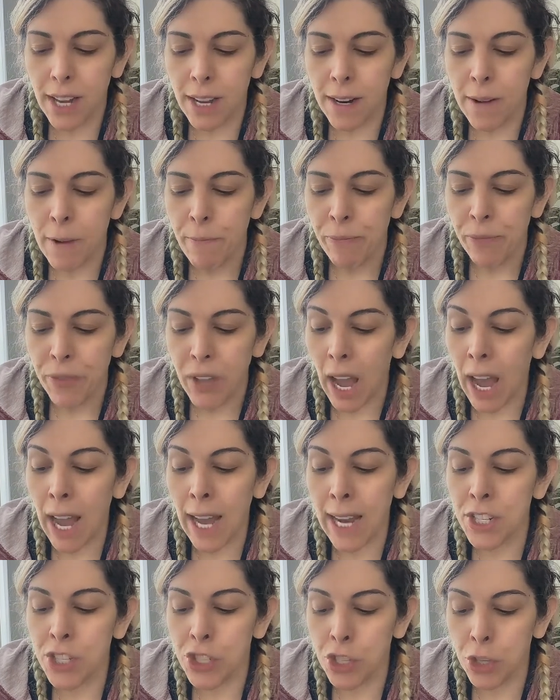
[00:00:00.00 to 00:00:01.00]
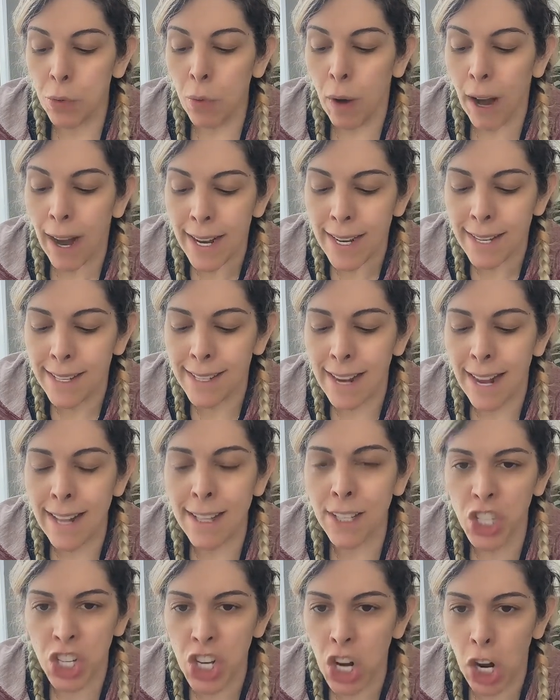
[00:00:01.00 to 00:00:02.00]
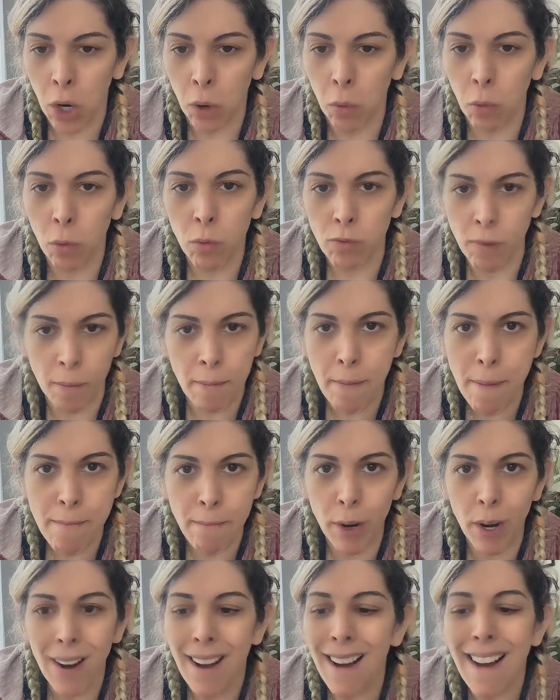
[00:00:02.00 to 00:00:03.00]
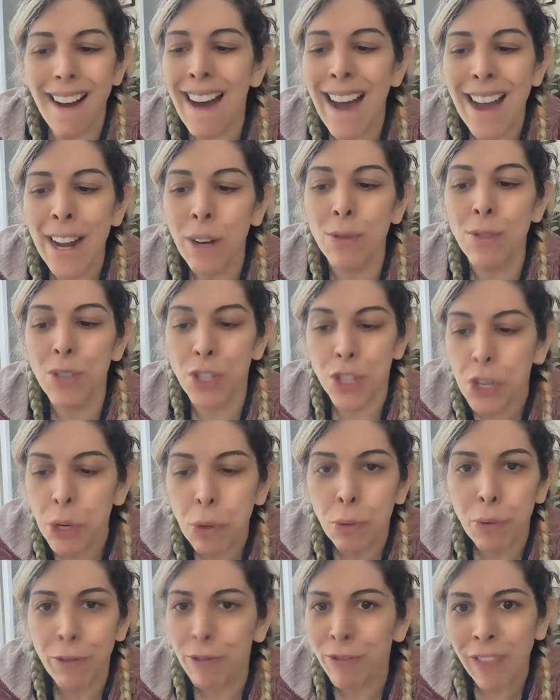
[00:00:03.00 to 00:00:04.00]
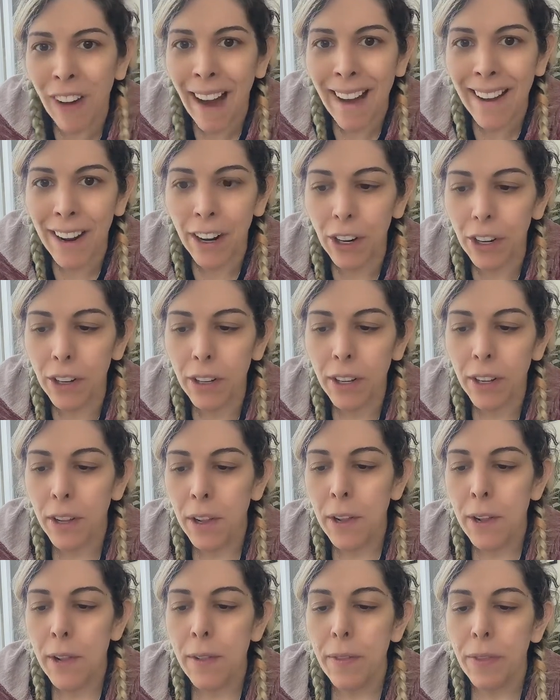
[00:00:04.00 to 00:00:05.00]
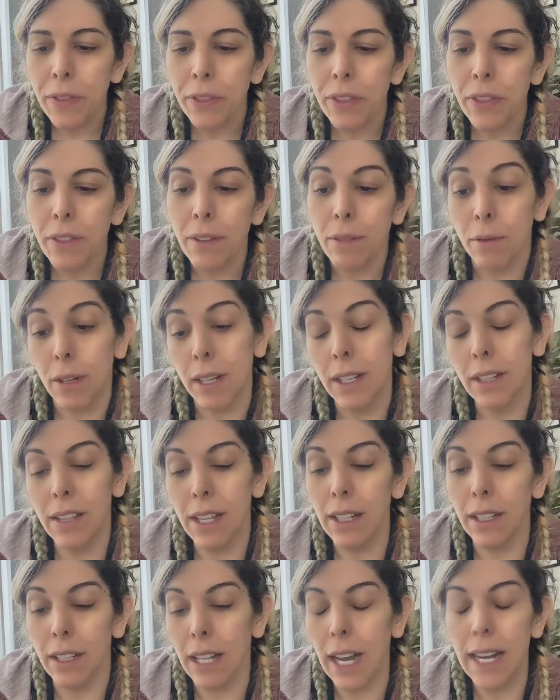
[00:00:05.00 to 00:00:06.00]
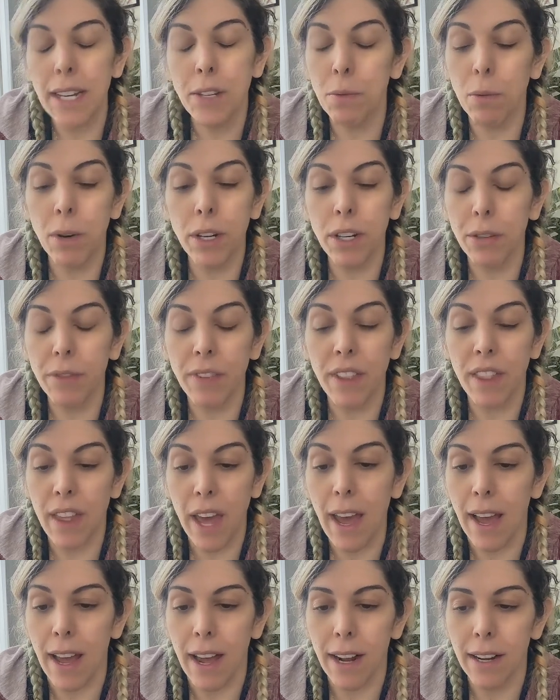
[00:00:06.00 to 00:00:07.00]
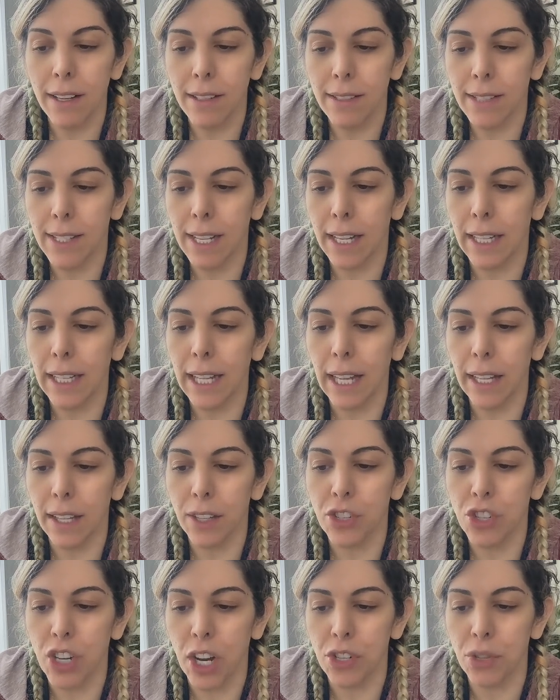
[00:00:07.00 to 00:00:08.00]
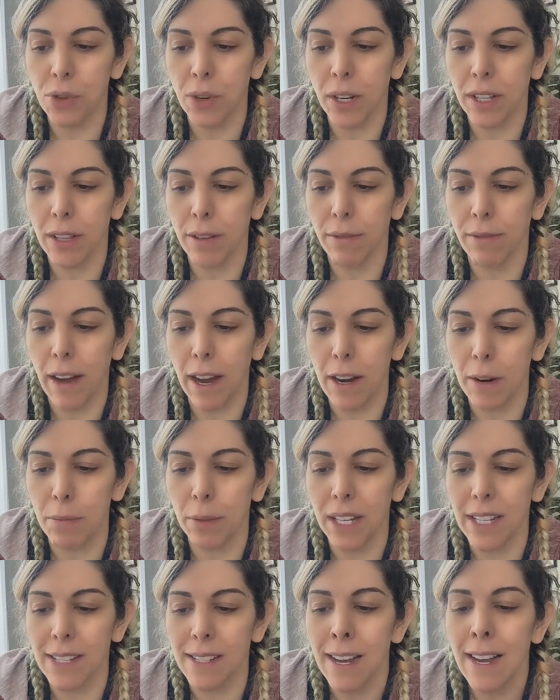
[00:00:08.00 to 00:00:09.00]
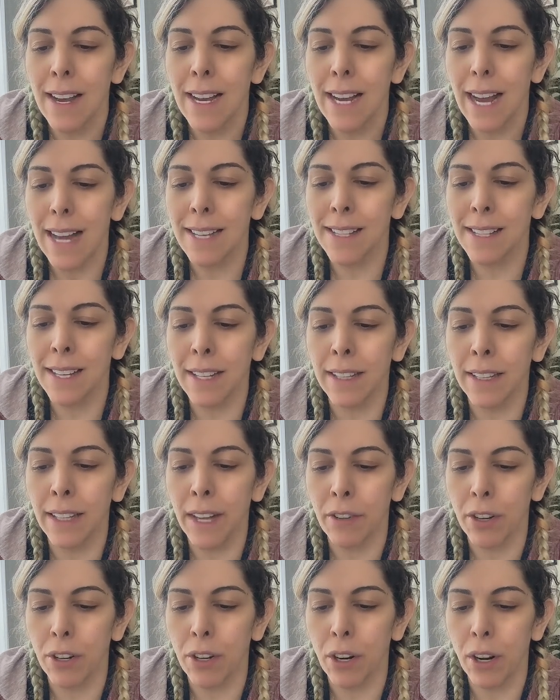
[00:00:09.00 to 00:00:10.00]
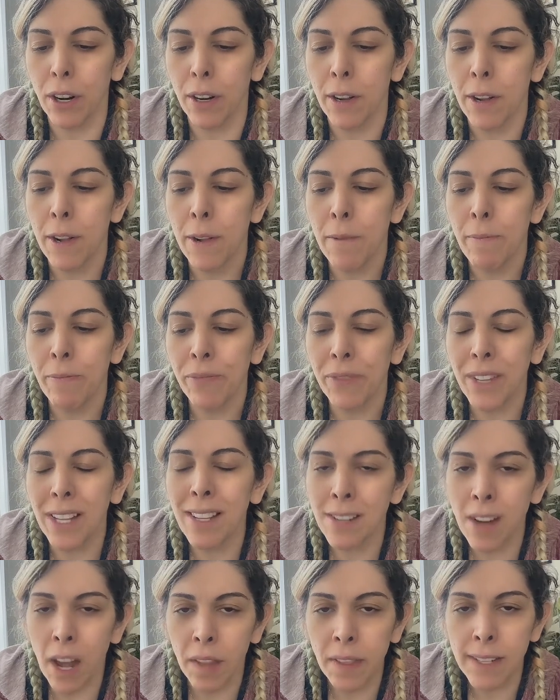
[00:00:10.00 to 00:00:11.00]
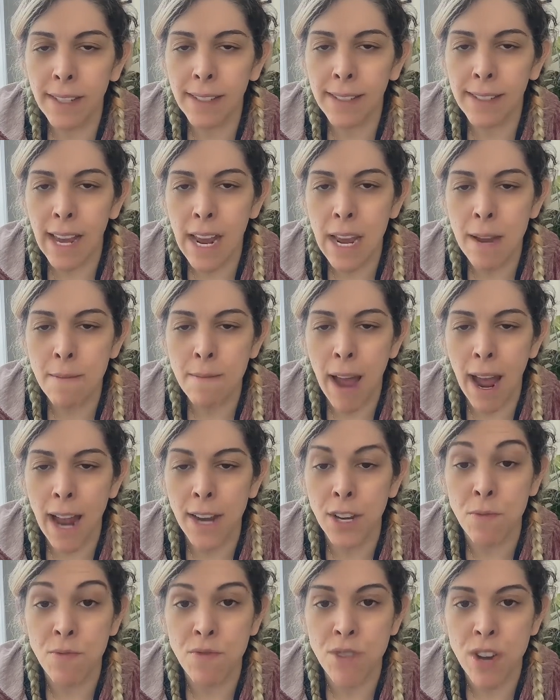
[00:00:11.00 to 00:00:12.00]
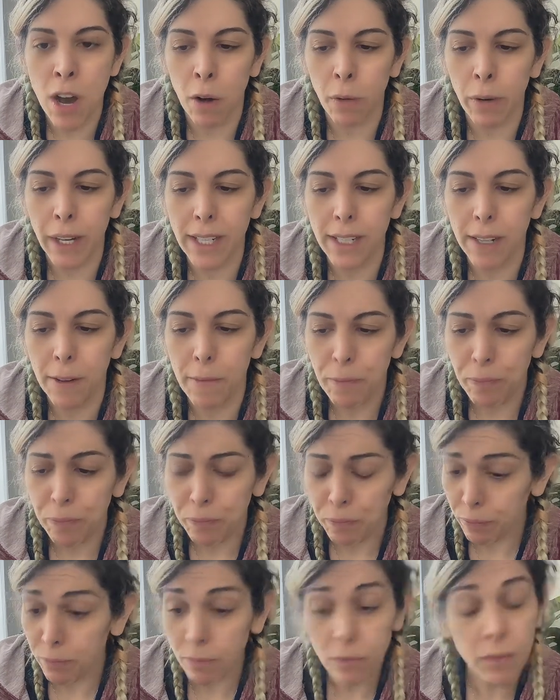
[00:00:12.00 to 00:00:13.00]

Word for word: she said. I do ice and snow, remember? I don't do fire. Well, then light one over there, said Lilith, gesturing at the fireplace Essie glared at her. That's not the same, and you know it.